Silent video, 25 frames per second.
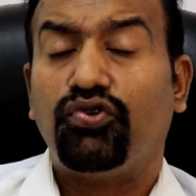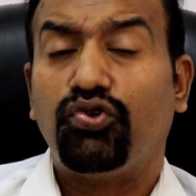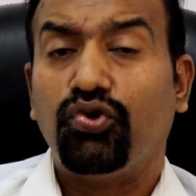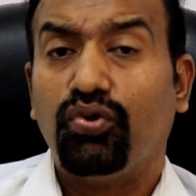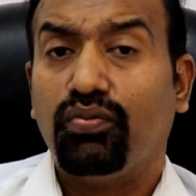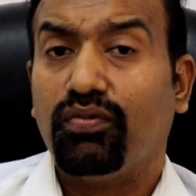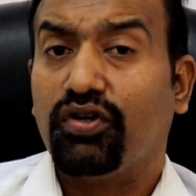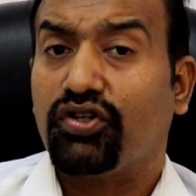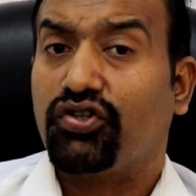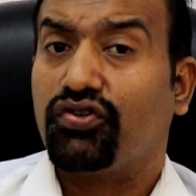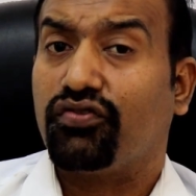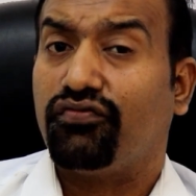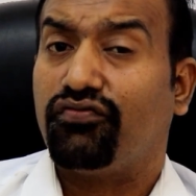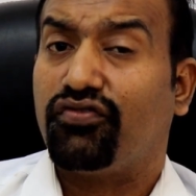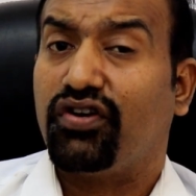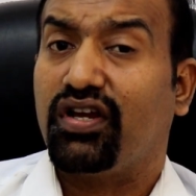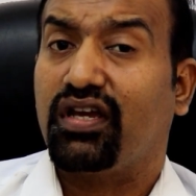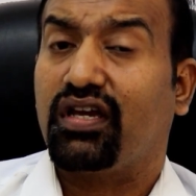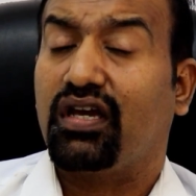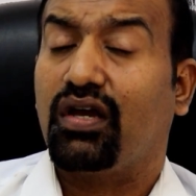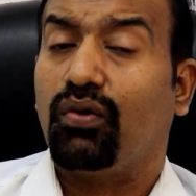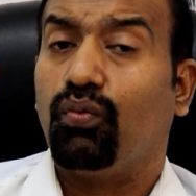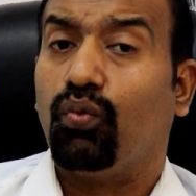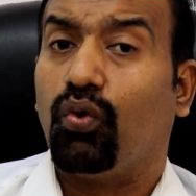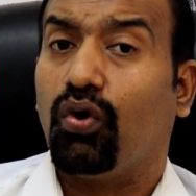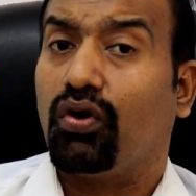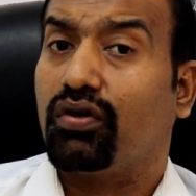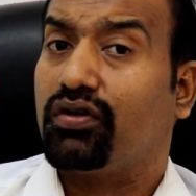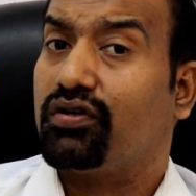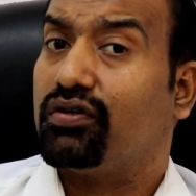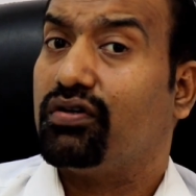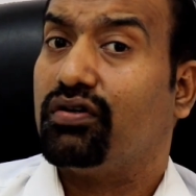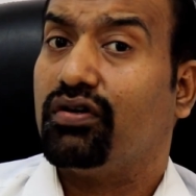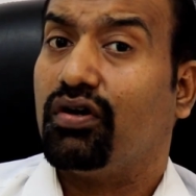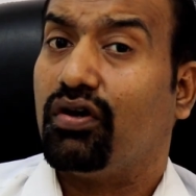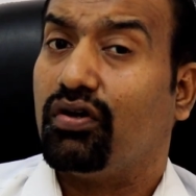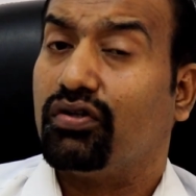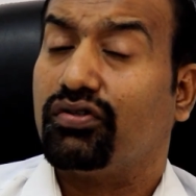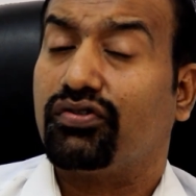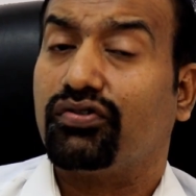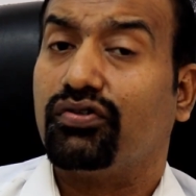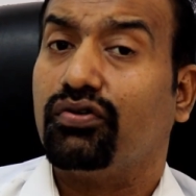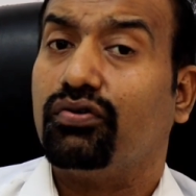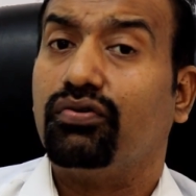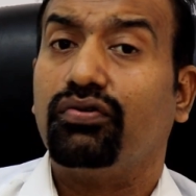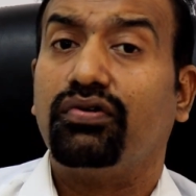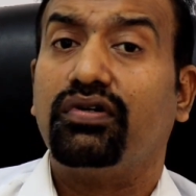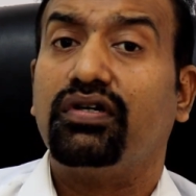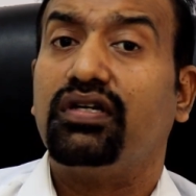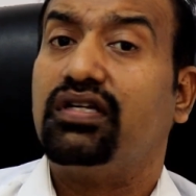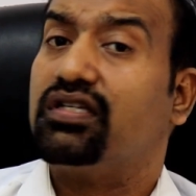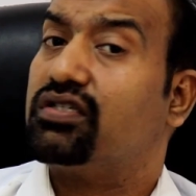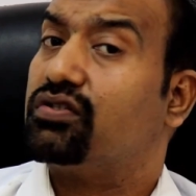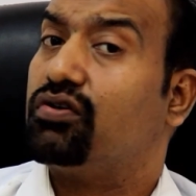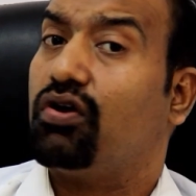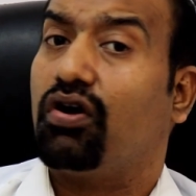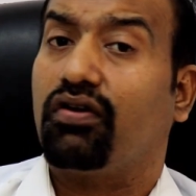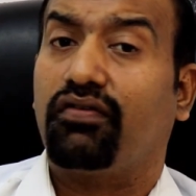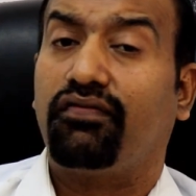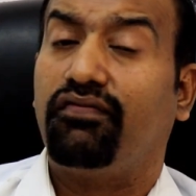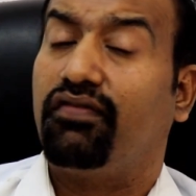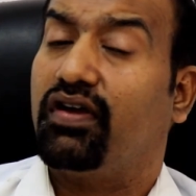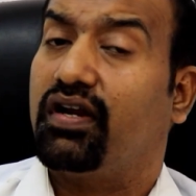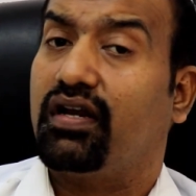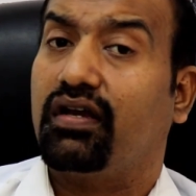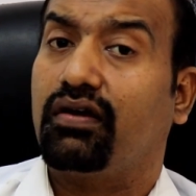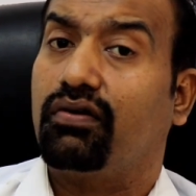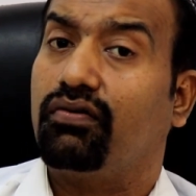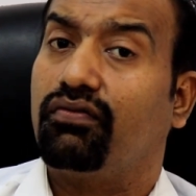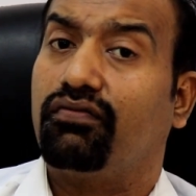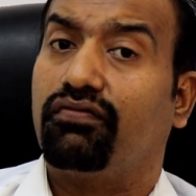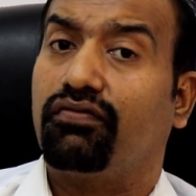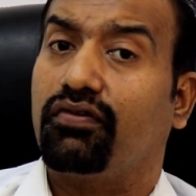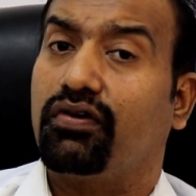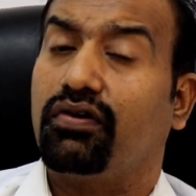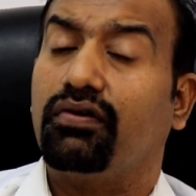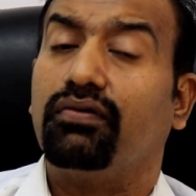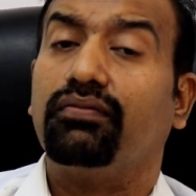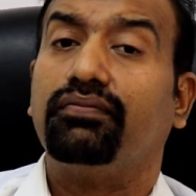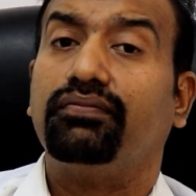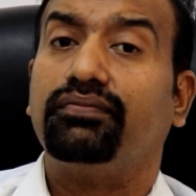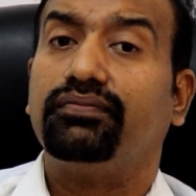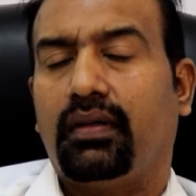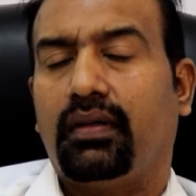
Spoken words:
Too much of drinking water also is not very good for you.